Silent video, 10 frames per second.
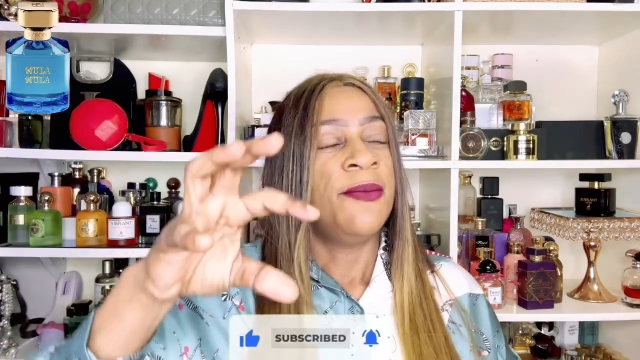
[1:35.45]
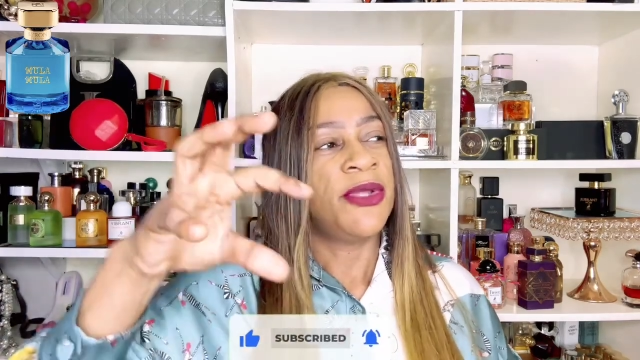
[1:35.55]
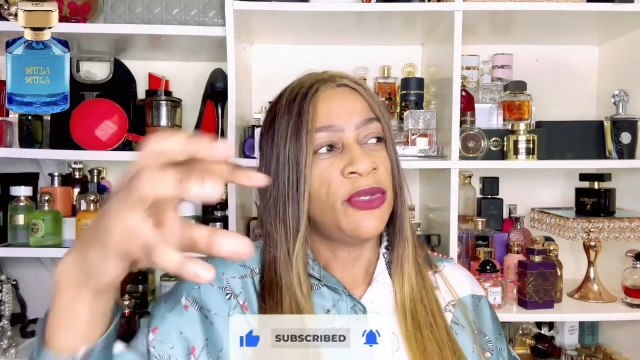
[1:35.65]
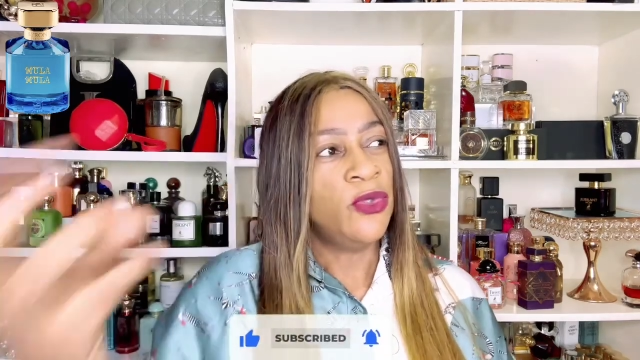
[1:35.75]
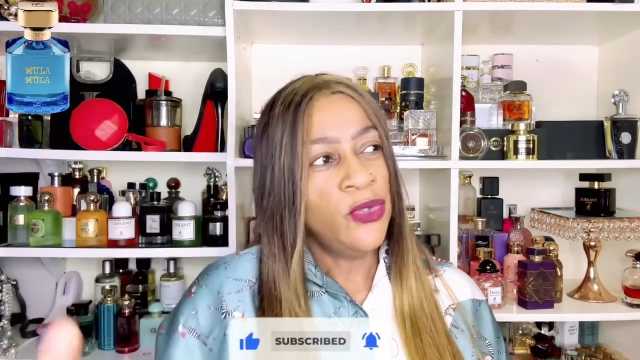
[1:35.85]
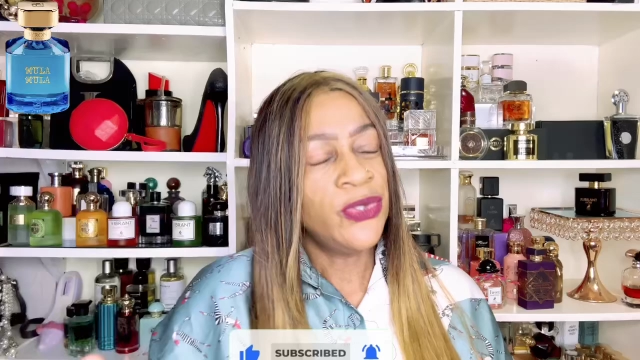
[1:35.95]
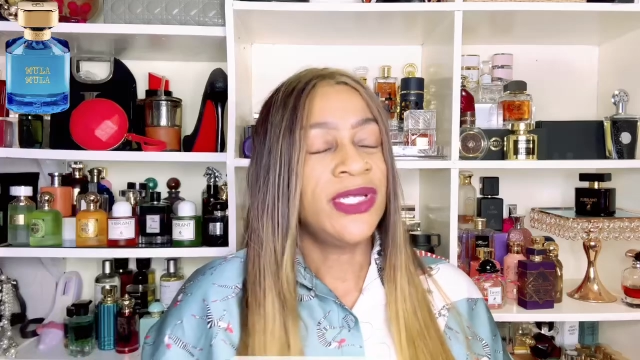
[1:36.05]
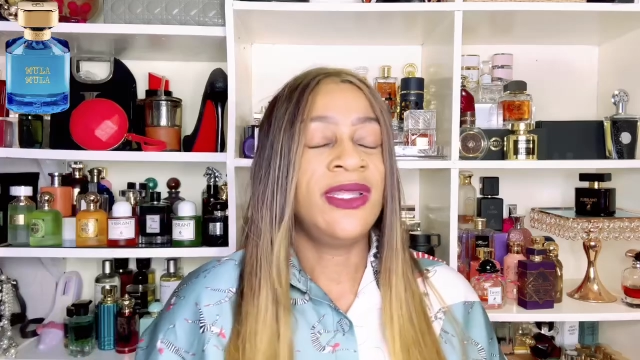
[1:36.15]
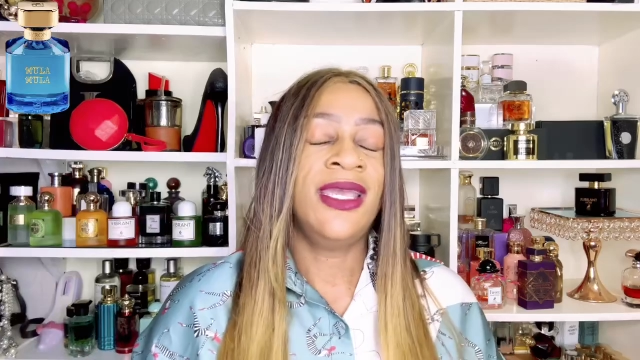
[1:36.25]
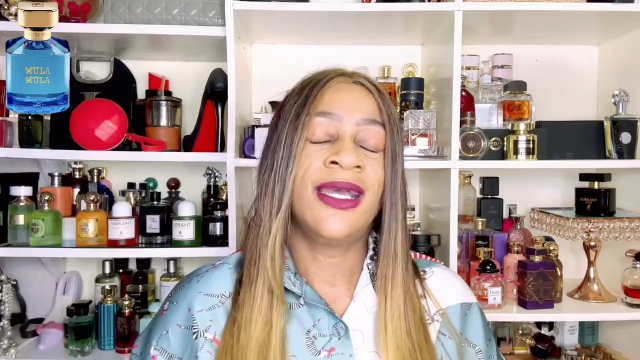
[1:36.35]
But the oud
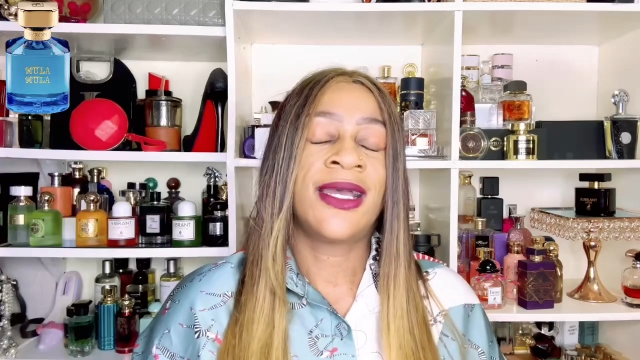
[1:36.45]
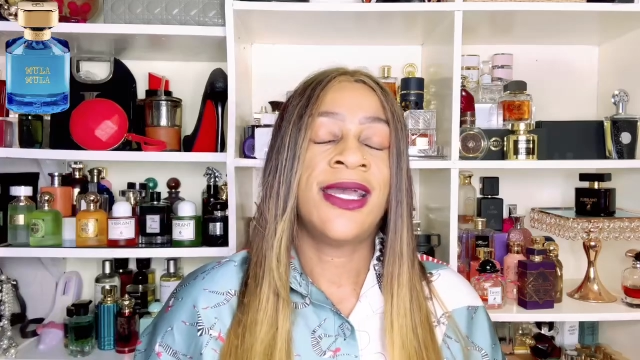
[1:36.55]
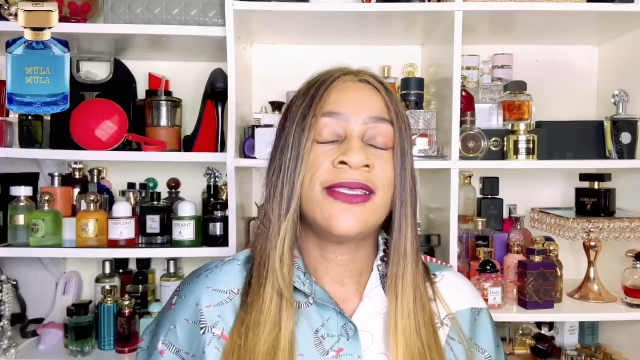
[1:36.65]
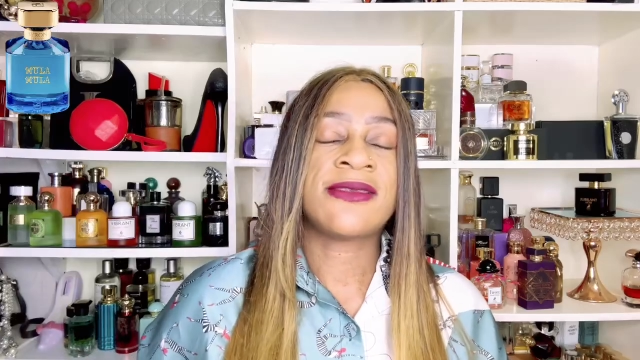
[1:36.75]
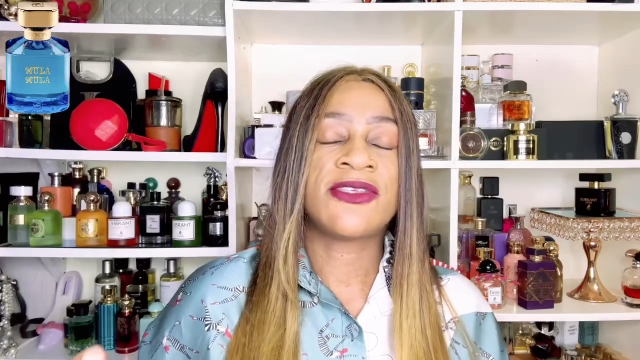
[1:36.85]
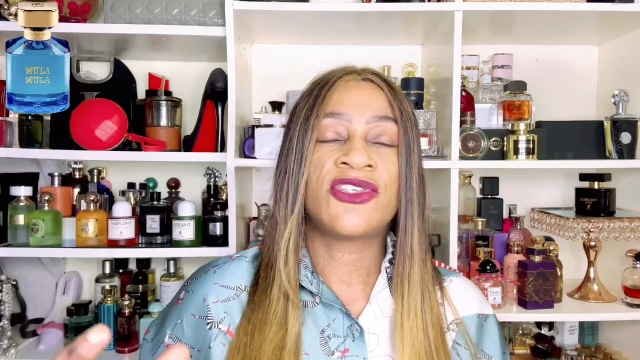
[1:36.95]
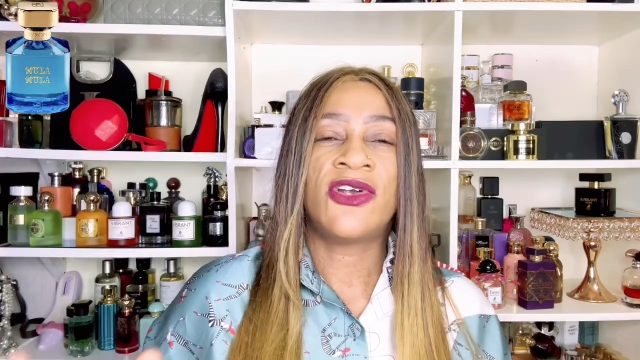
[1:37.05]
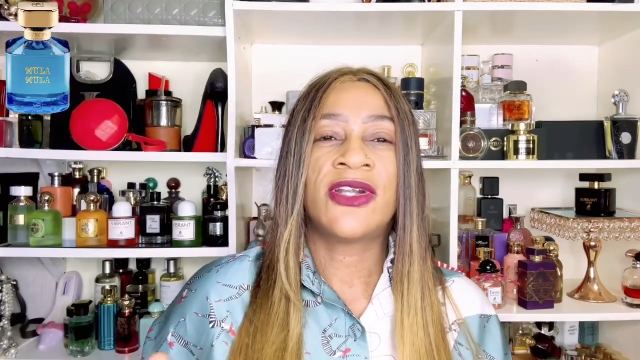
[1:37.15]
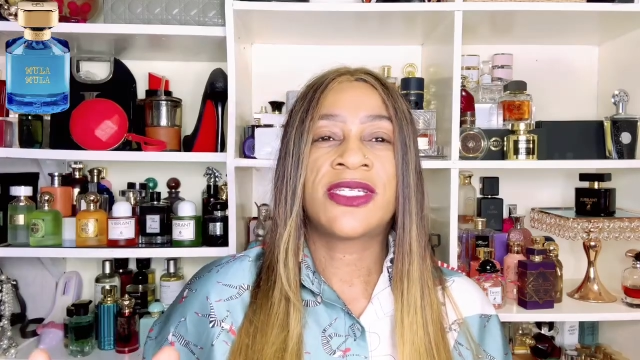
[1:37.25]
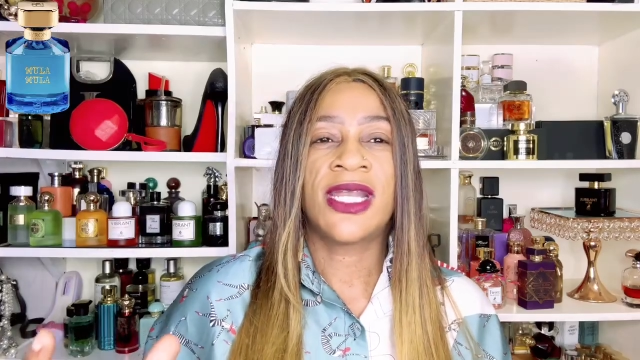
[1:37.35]
in here, guys, is
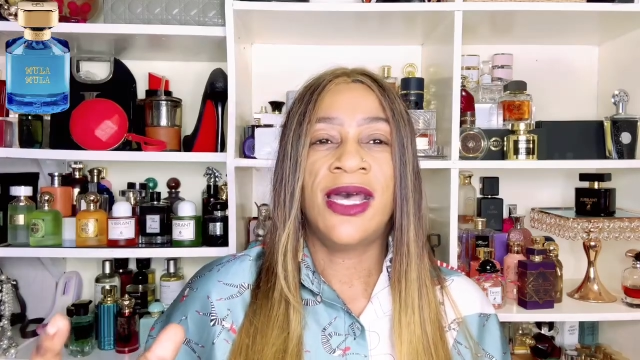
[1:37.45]
not